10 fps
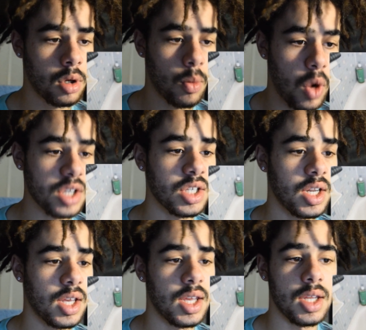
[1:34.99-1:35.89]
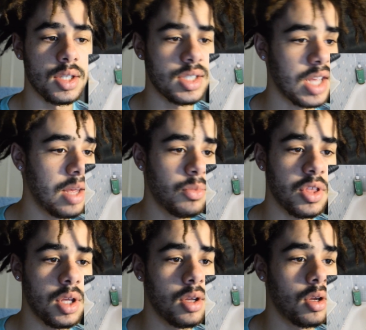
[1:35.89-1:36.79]
I'm washing it again, same
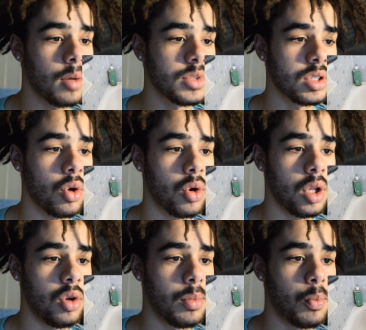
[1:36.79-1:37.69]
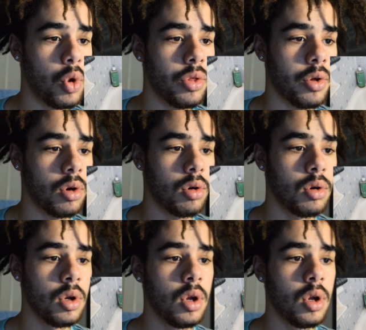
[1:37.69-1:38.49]
thing. I'm just going a little bit more thorough.